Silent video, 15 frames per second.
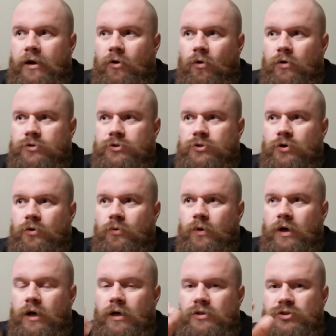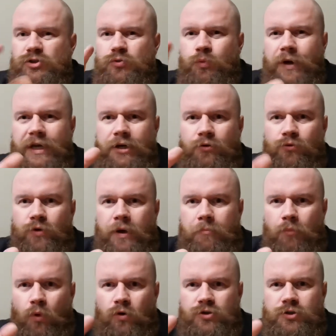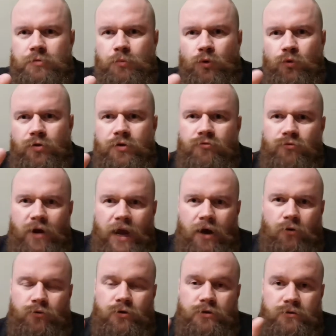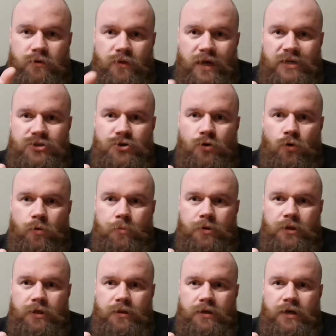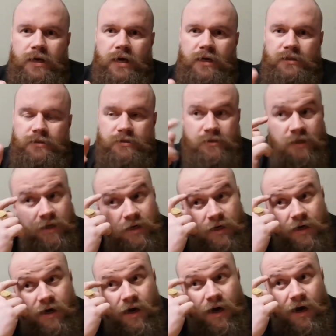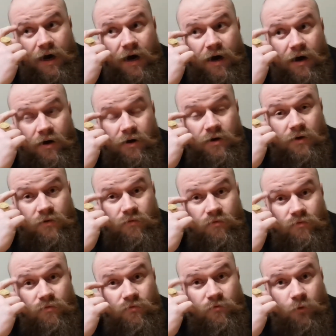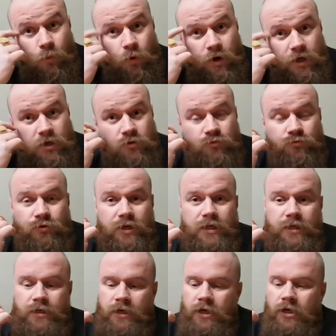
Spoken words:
also sweeter and more smooth and round. That's normally the case for what I could read.